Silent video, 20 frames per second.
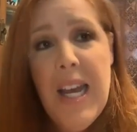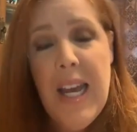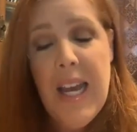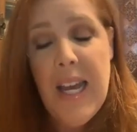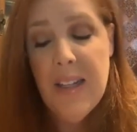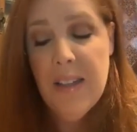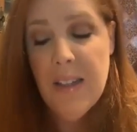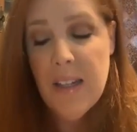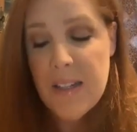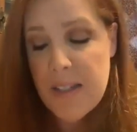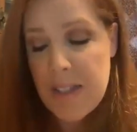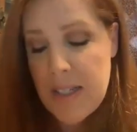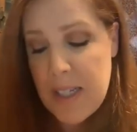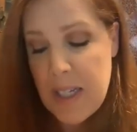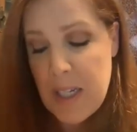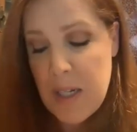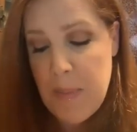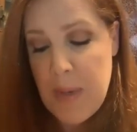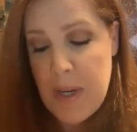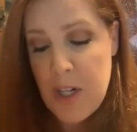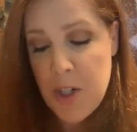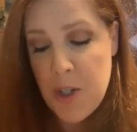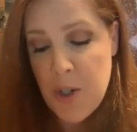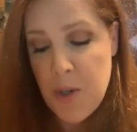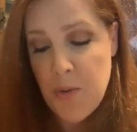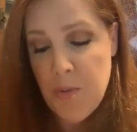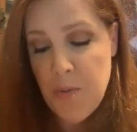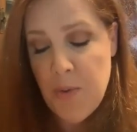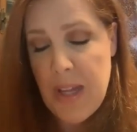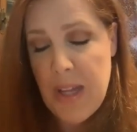And Leslie's going to make
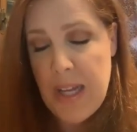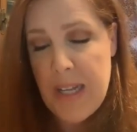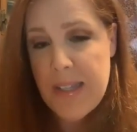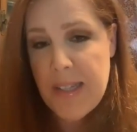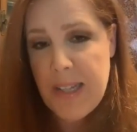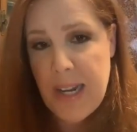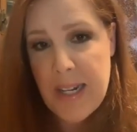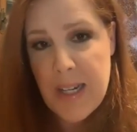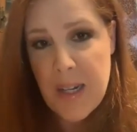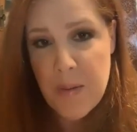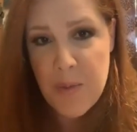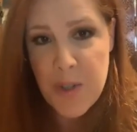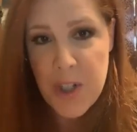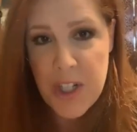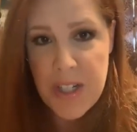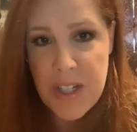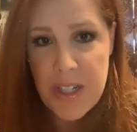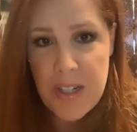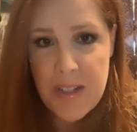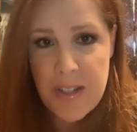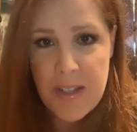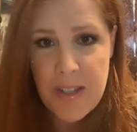sure for that Sign Up Genius